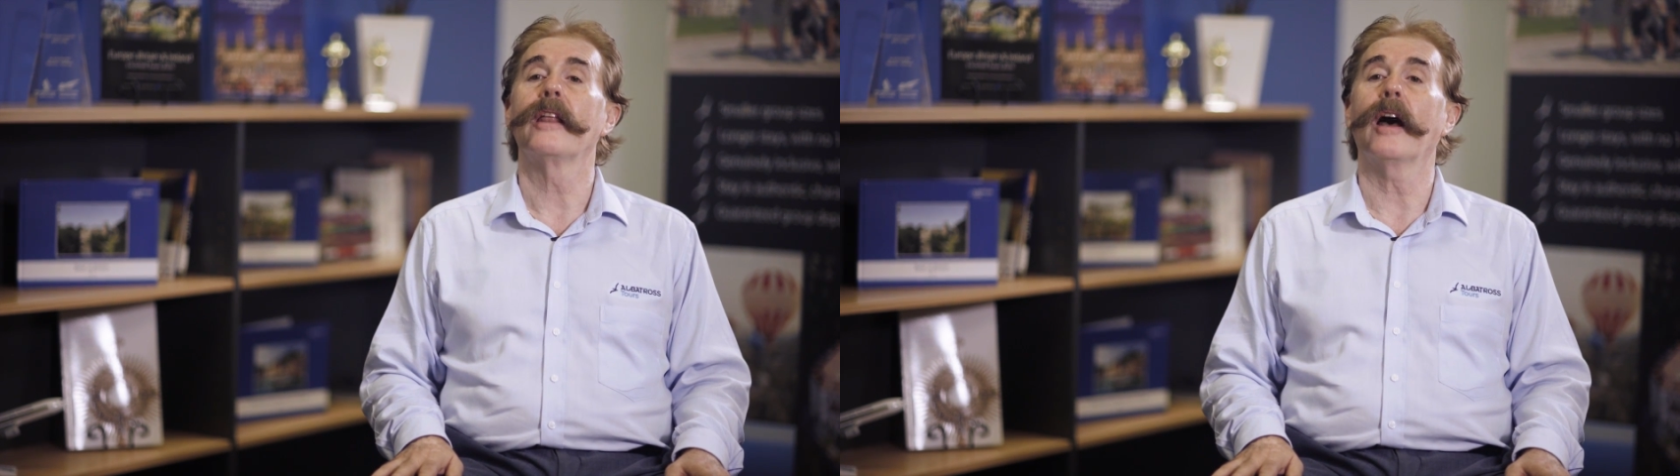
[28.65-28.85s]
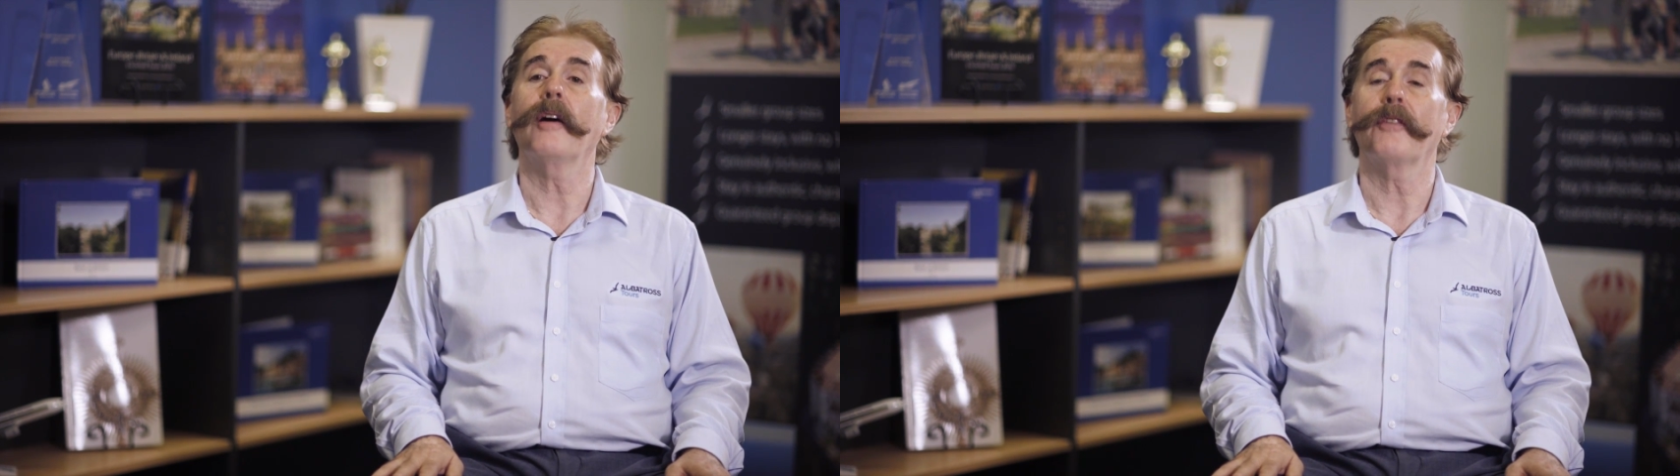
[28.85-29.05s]

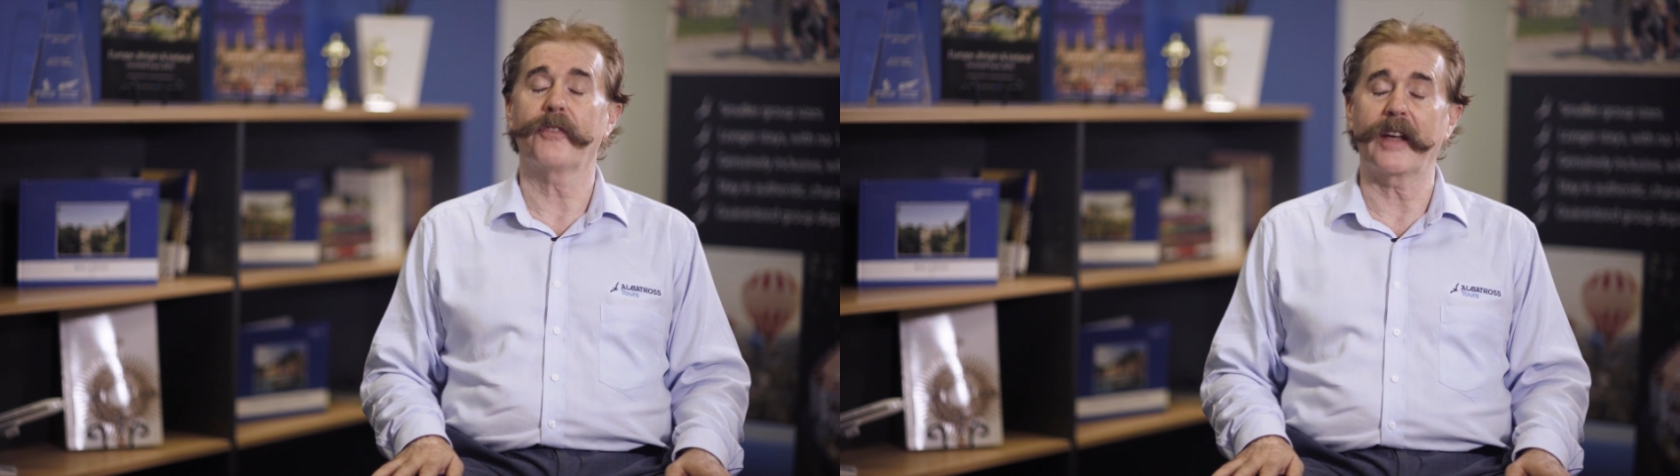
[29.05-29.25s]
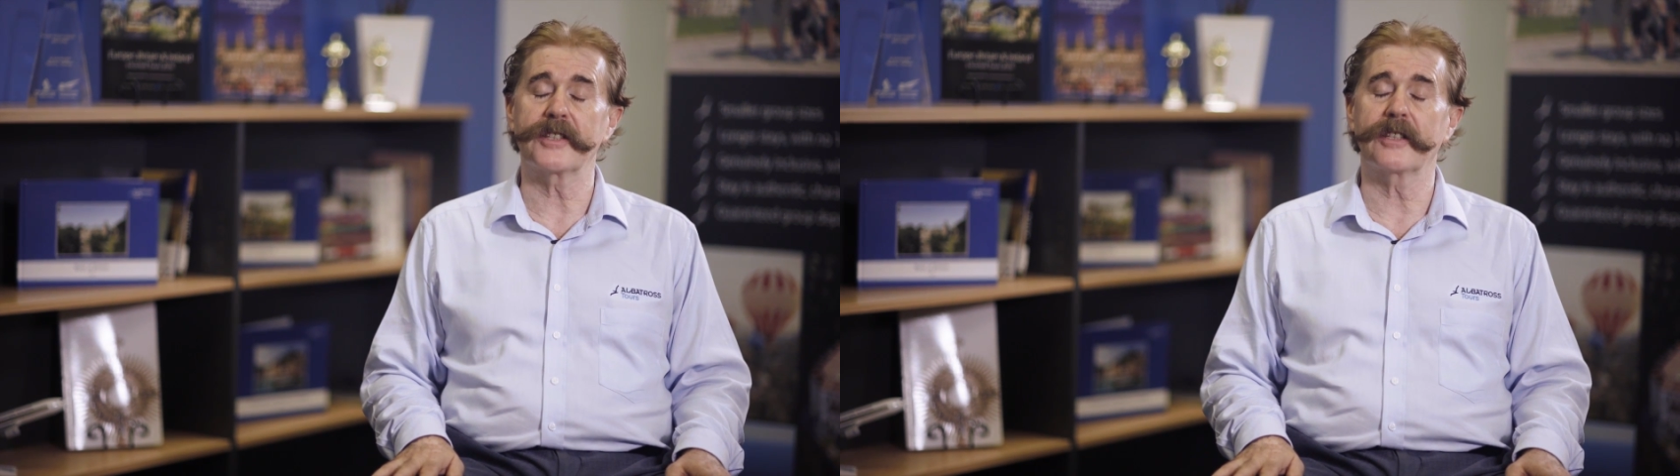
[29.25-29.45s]
They are
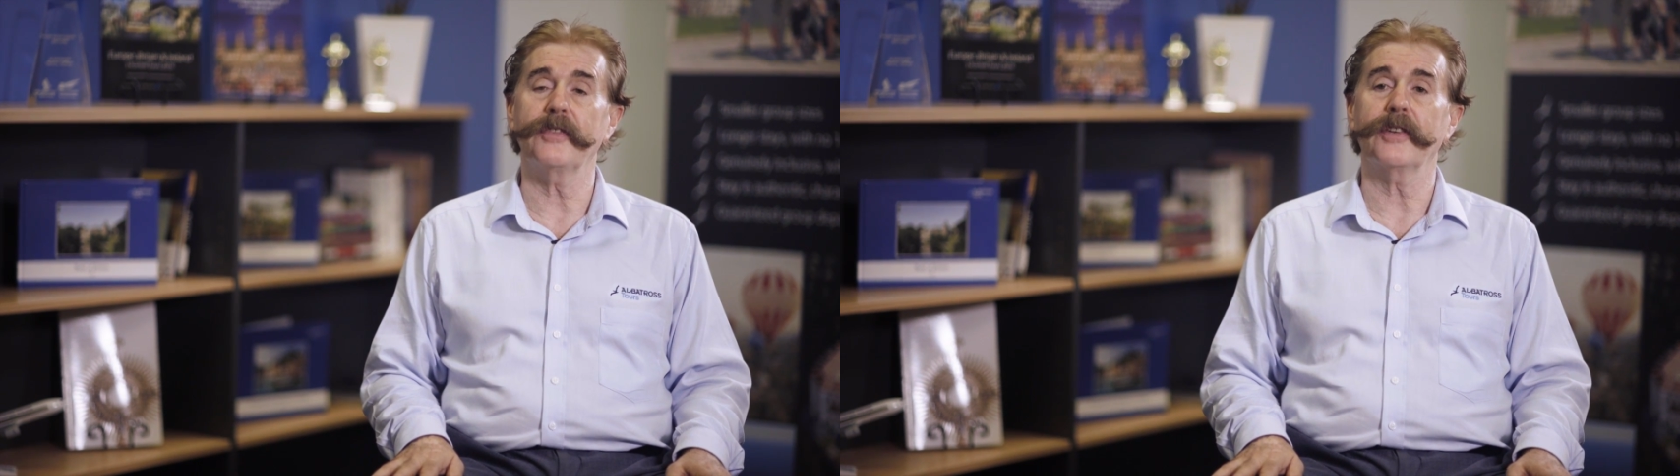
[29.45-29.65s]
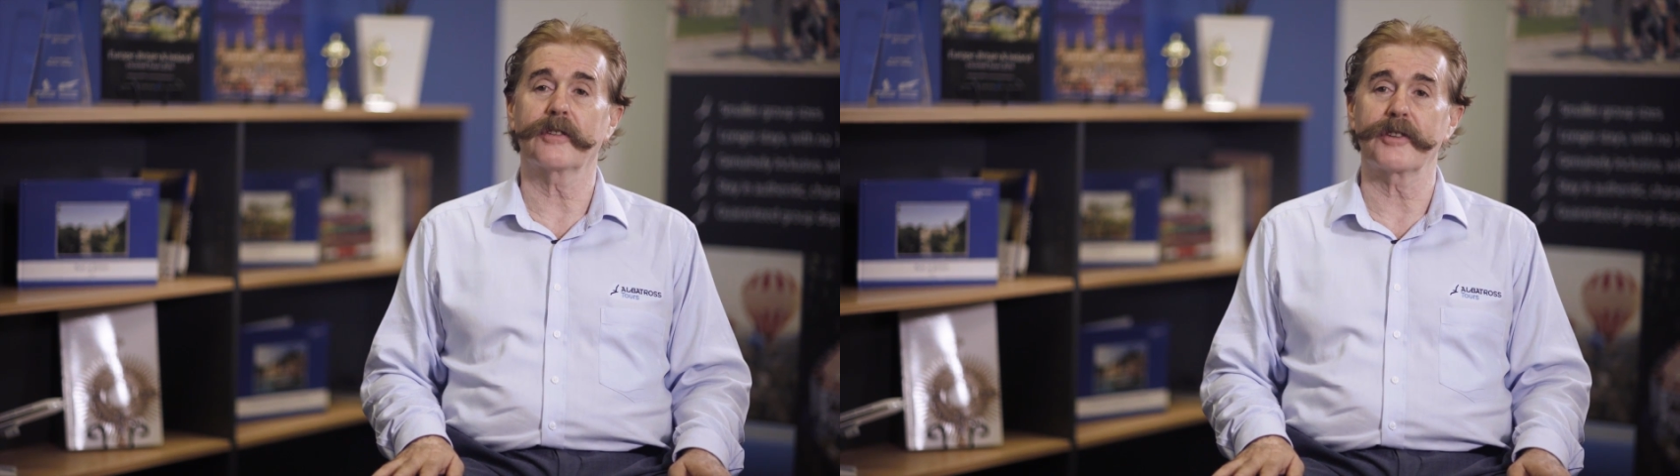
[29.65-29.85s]

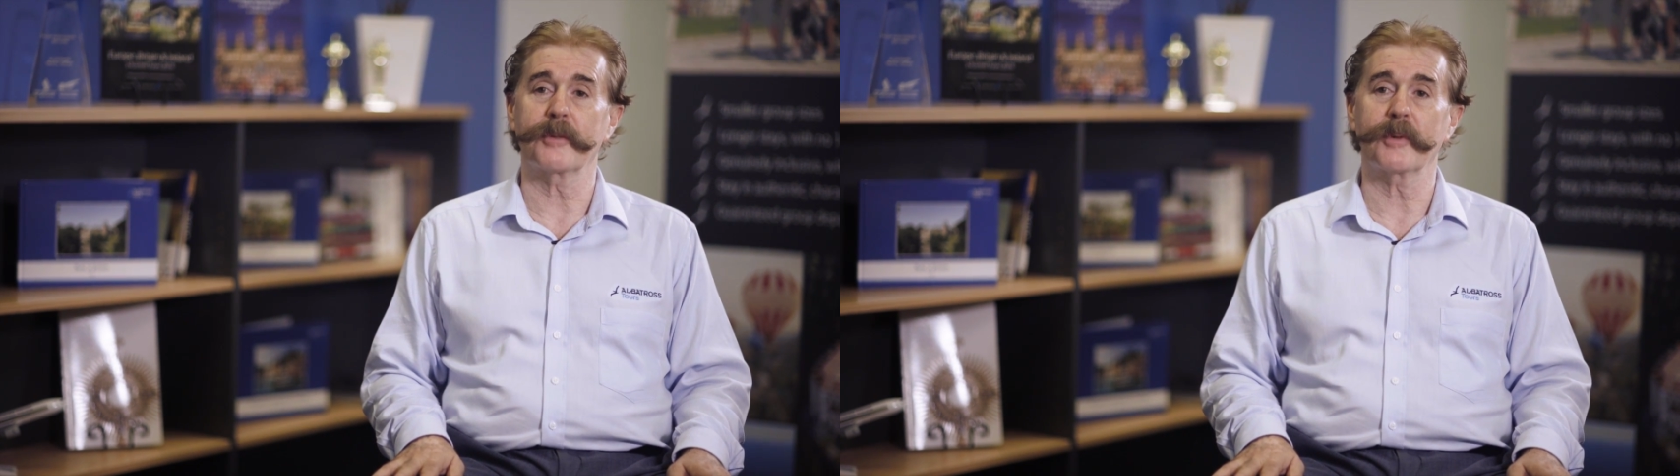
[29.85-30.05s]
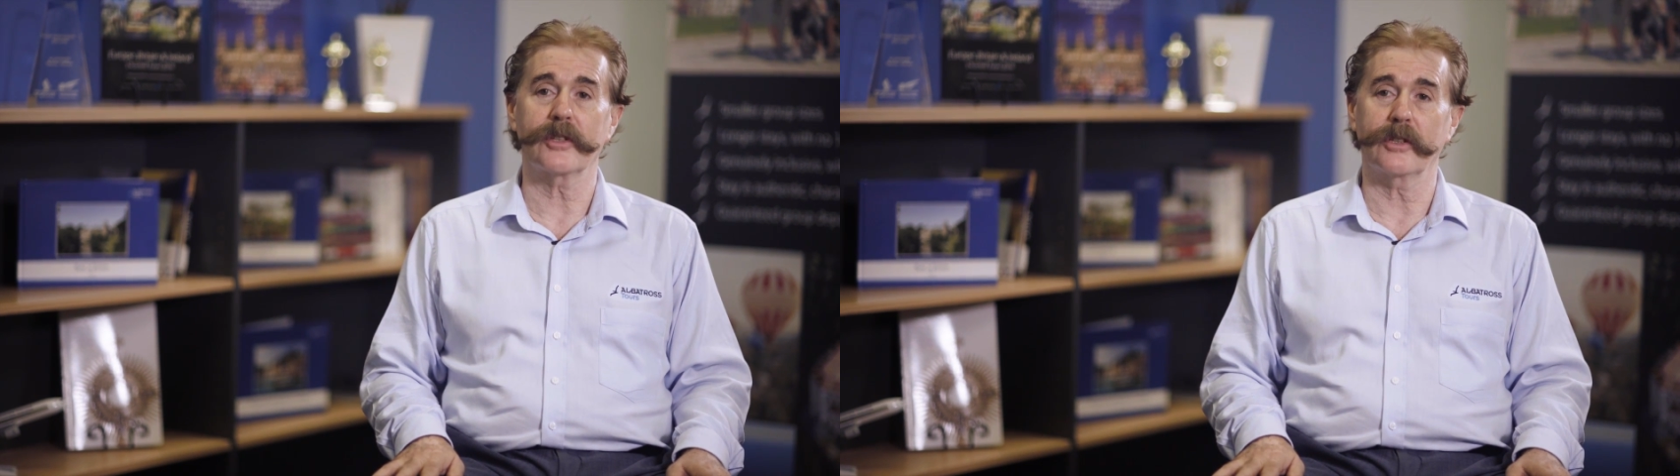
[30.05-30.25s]
festive
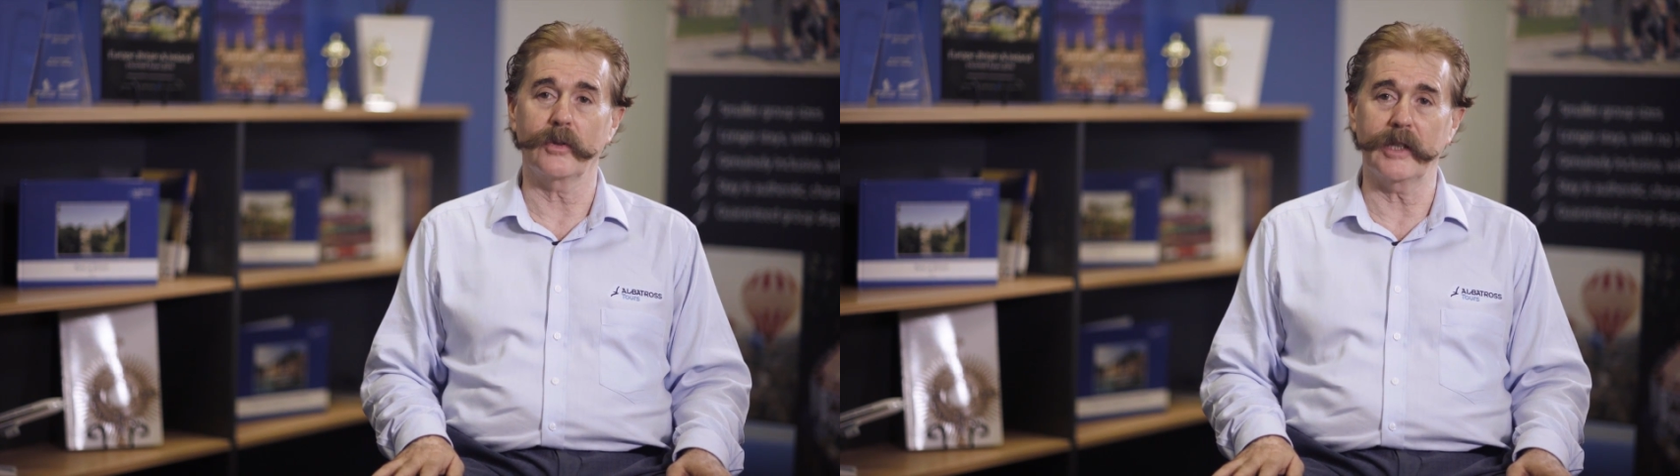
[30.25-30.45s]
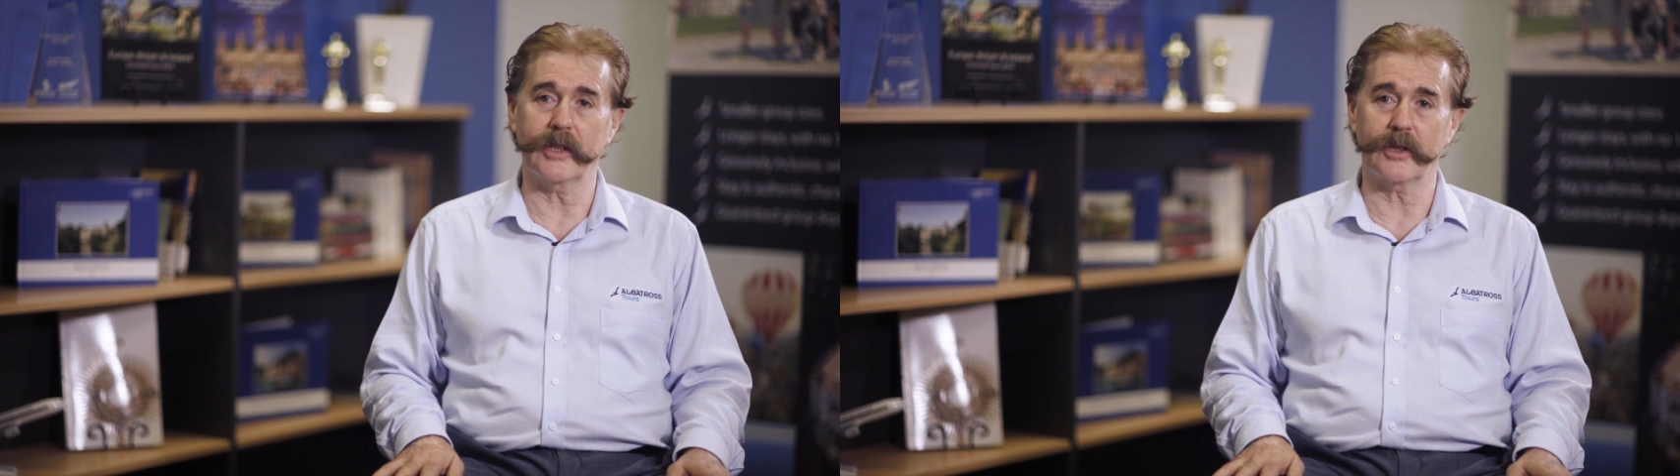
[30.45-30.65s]
Christmas and
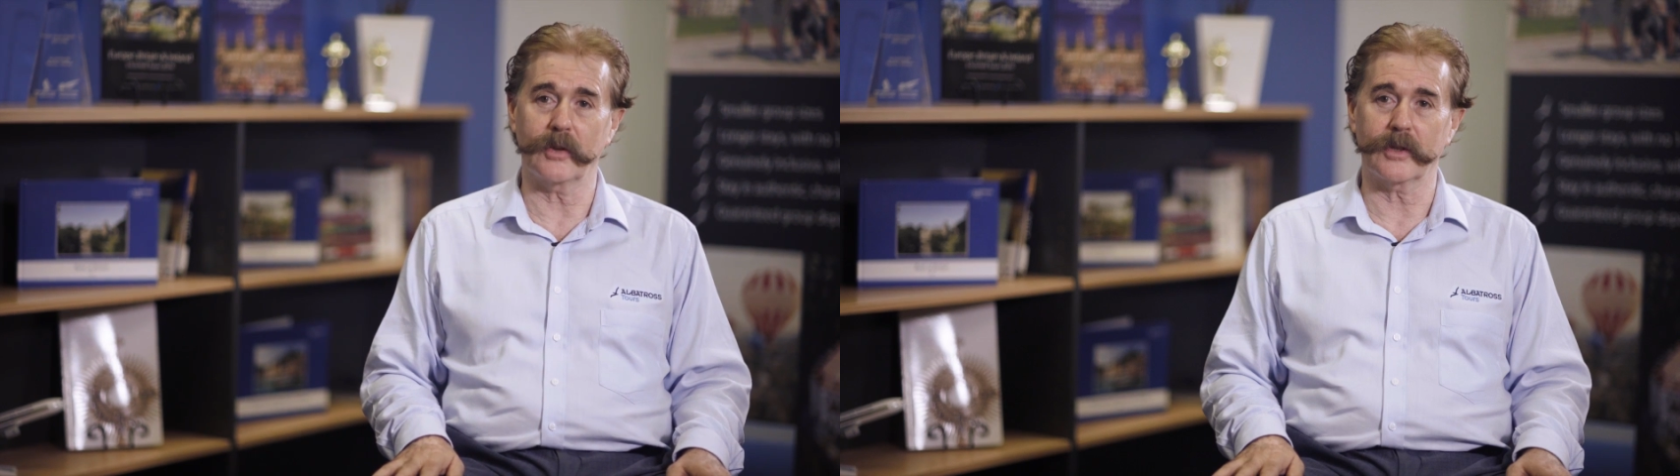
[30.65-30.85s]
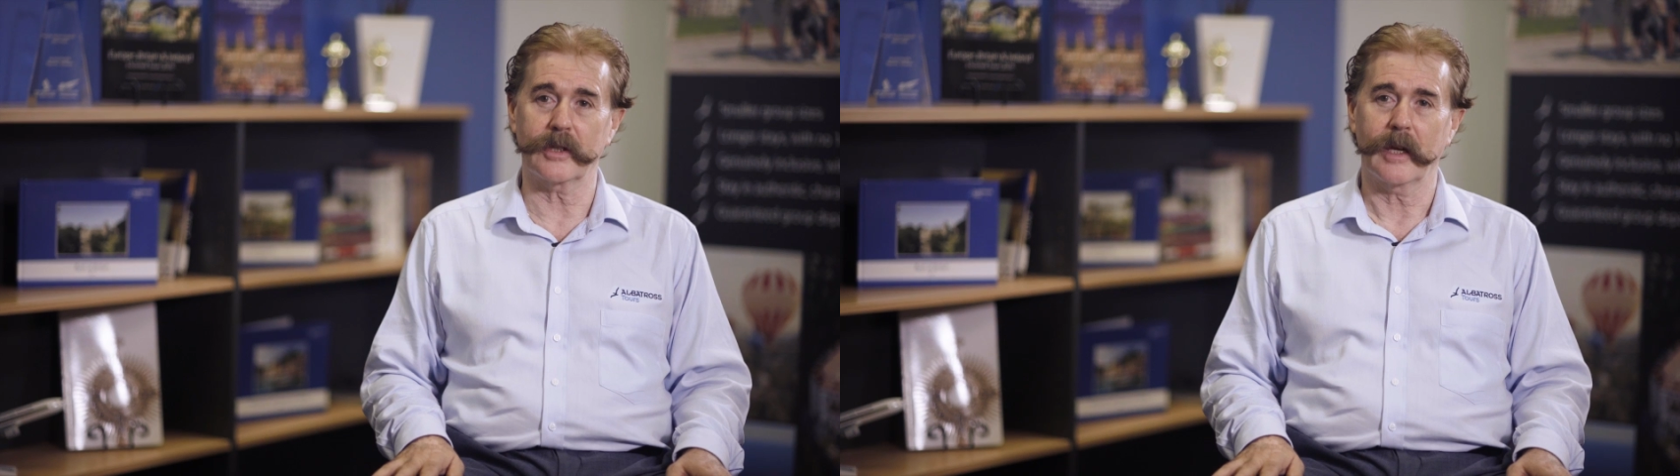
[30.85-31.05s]
New Year
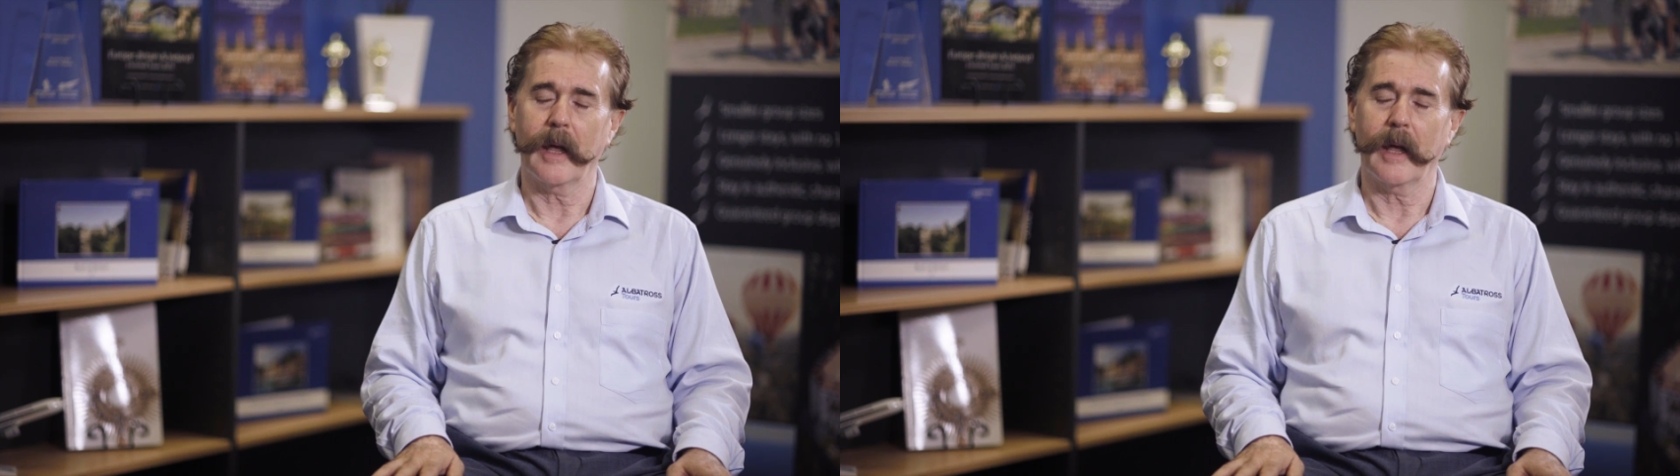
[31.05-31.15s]
tours.